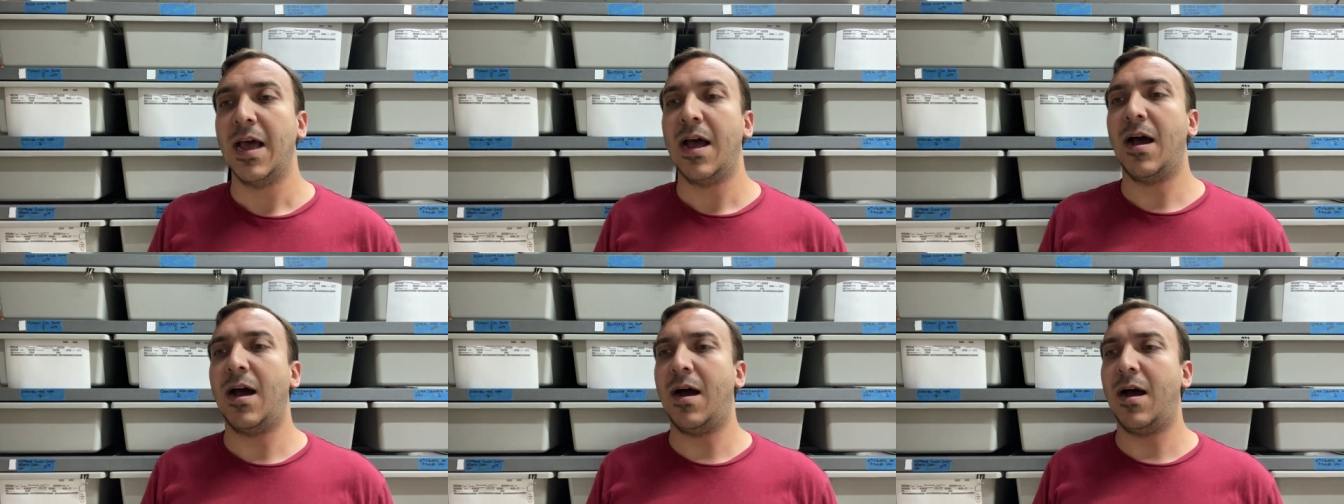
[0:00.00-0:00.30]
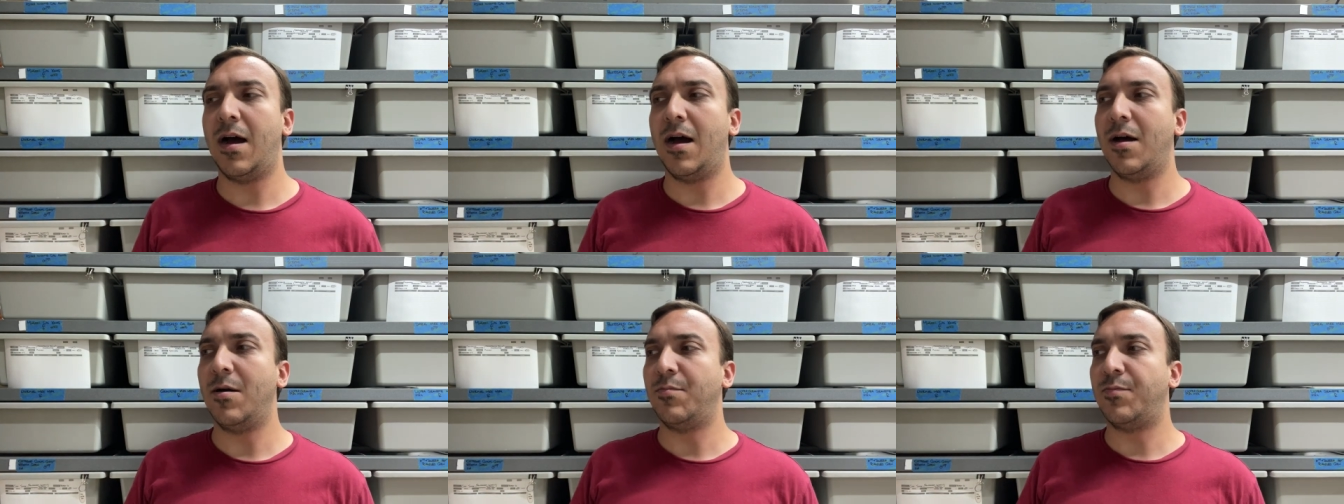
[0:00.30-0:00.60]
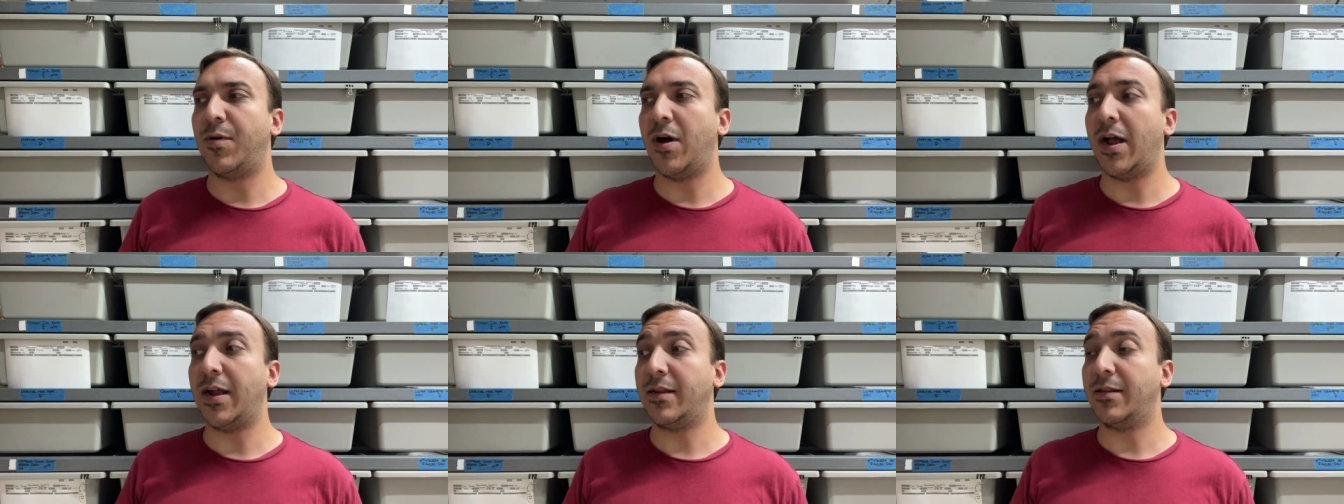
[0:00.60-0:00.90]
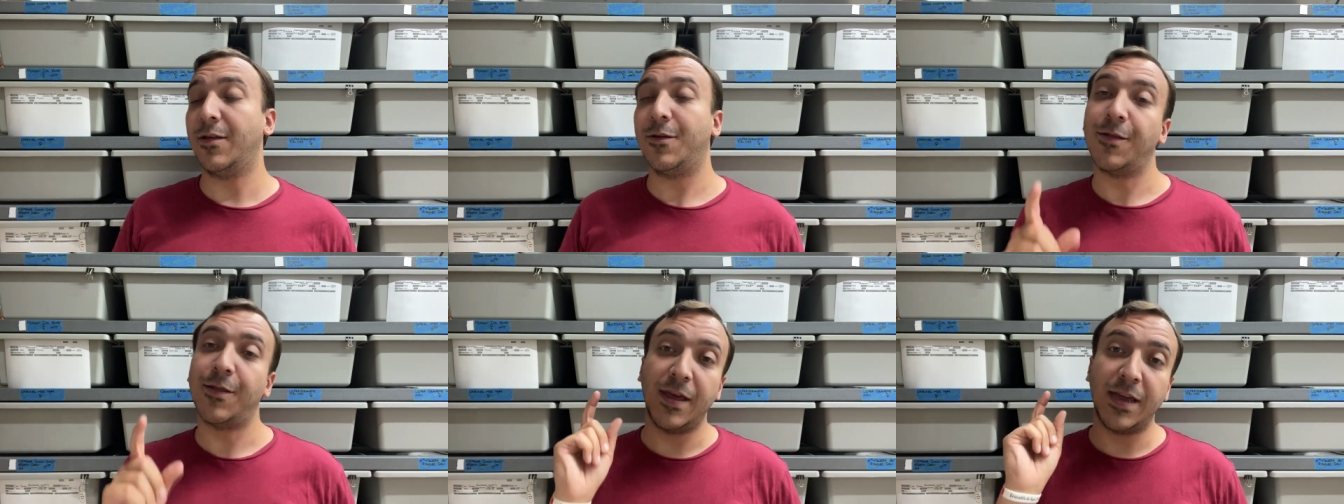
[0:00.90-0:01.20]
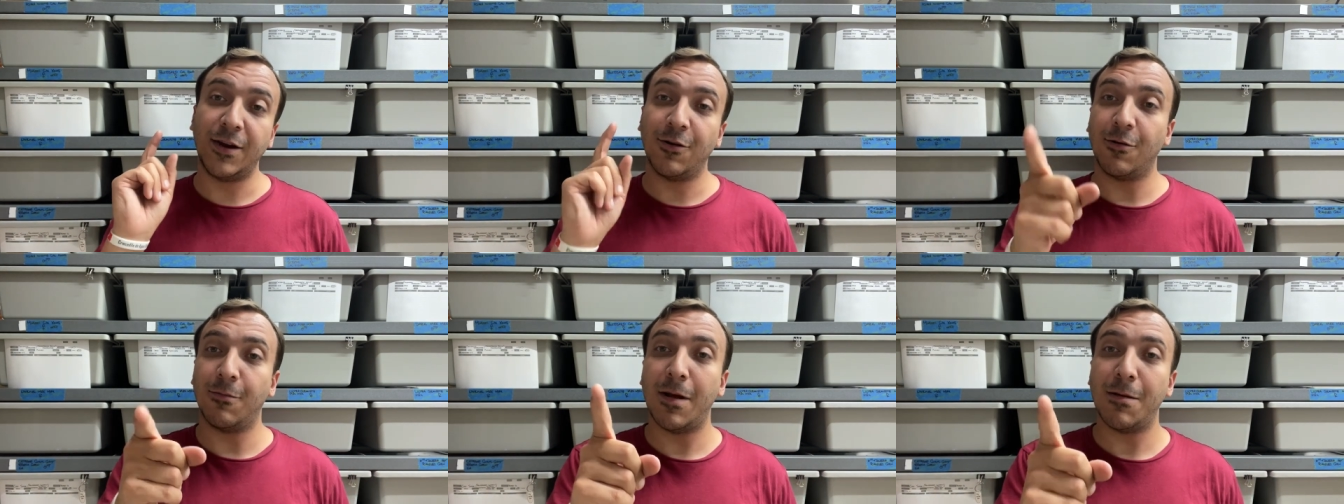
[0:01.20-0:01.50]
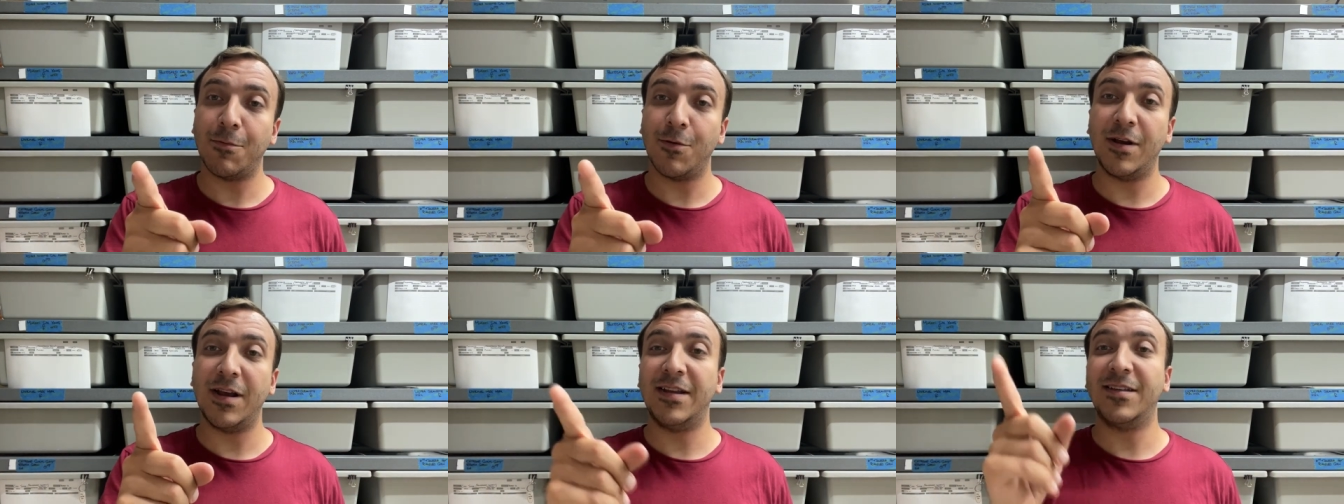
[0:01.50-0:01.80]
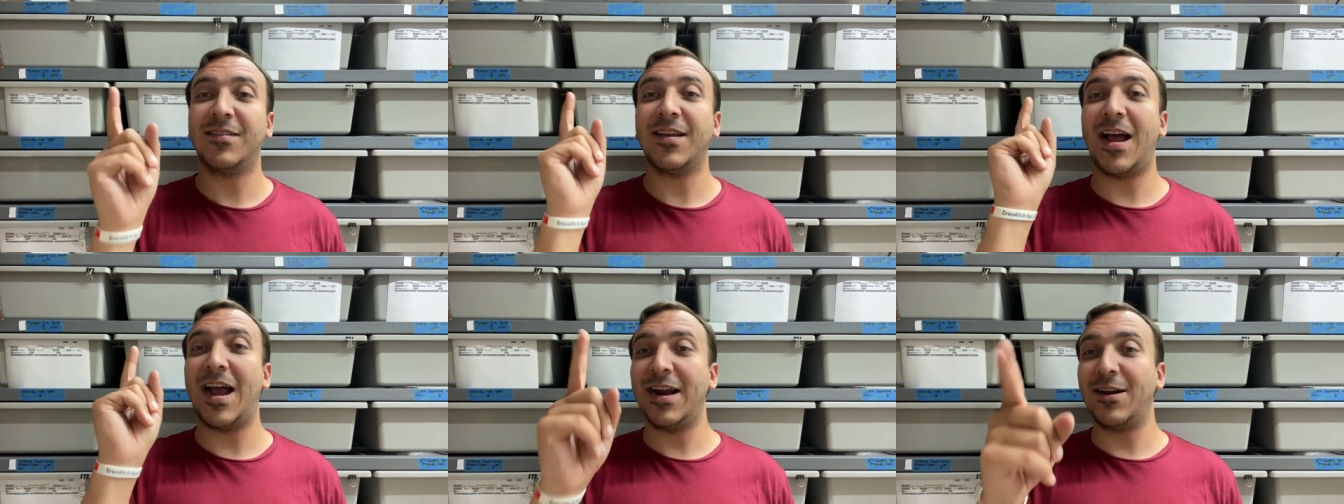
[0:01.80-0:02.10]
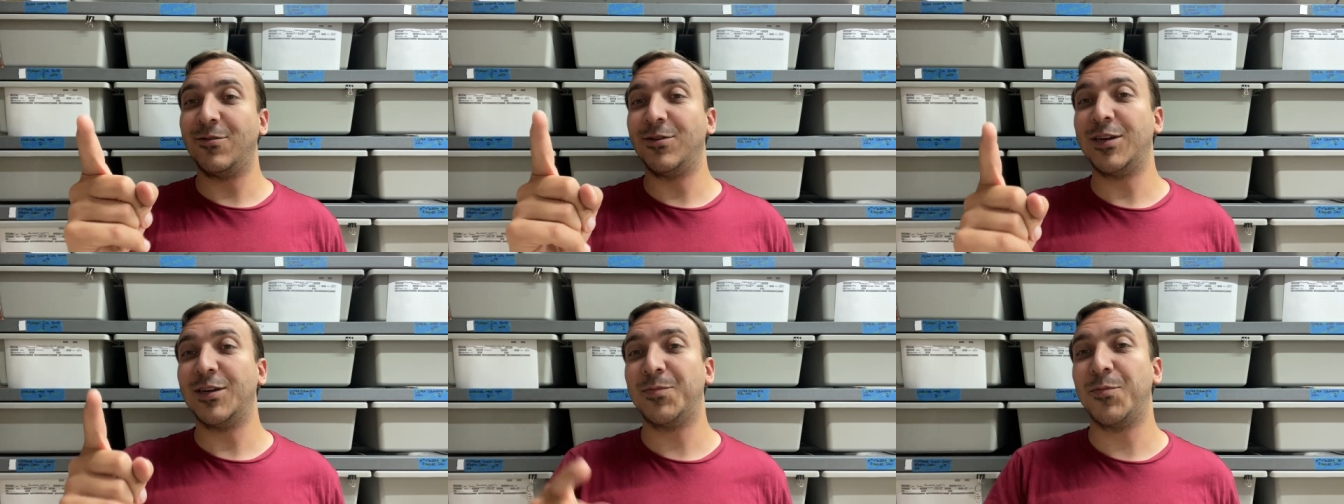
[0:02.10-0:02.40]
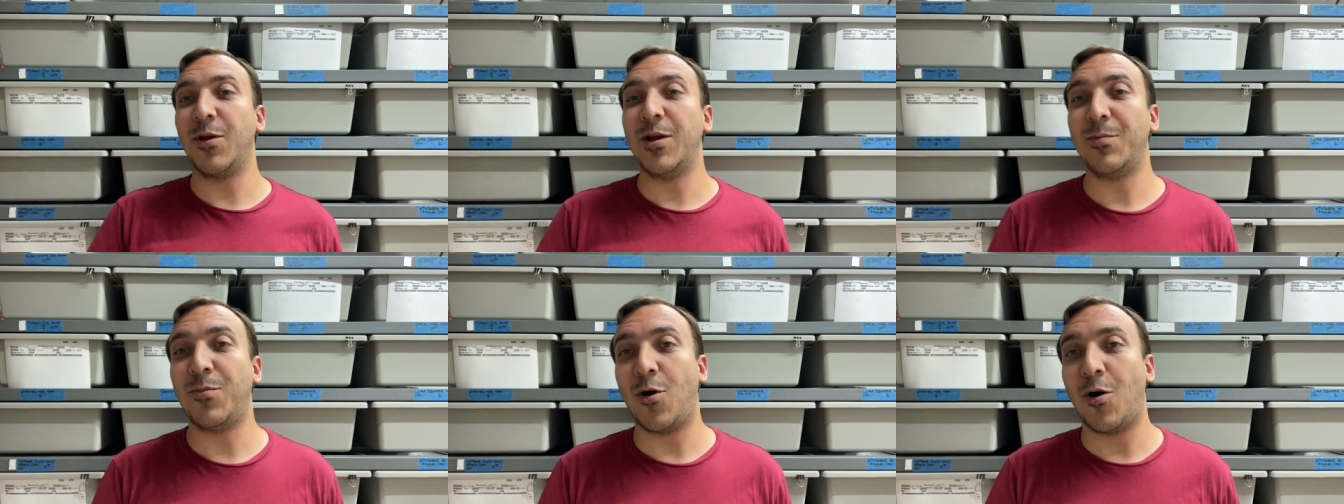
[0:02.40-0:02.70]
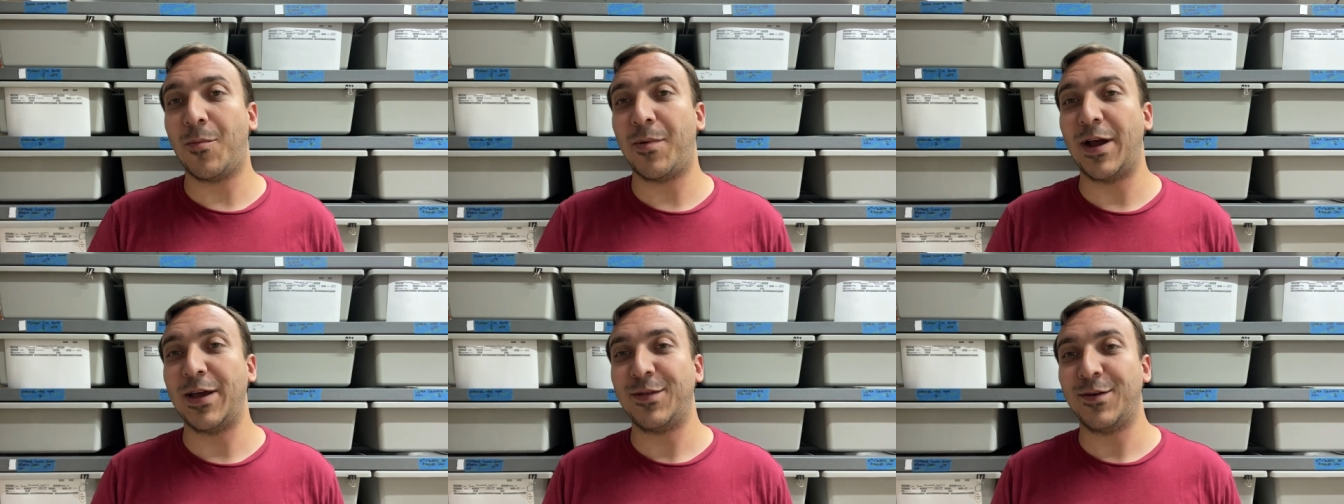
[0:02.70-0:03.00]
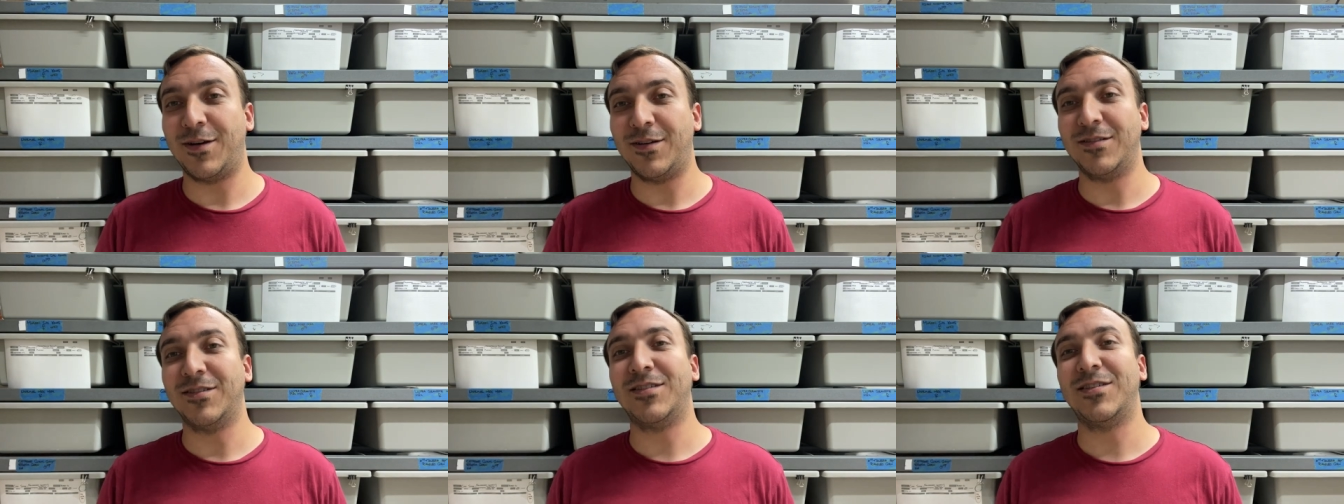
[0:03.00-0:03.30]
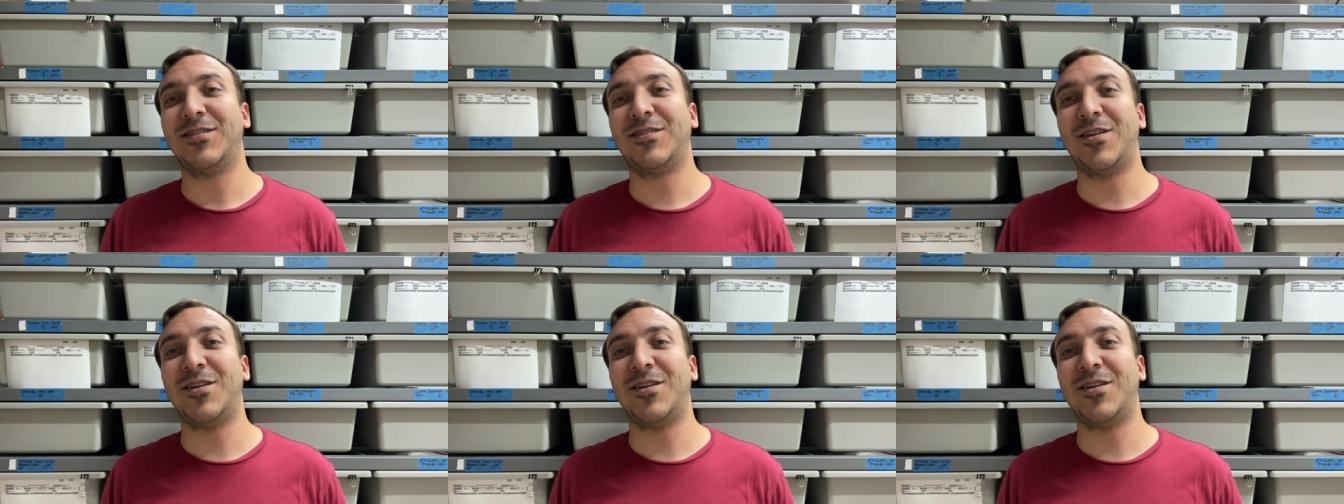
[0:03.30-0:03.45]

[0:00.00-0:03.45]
Uh, but the thing to remember is I don't just breed ball pythons.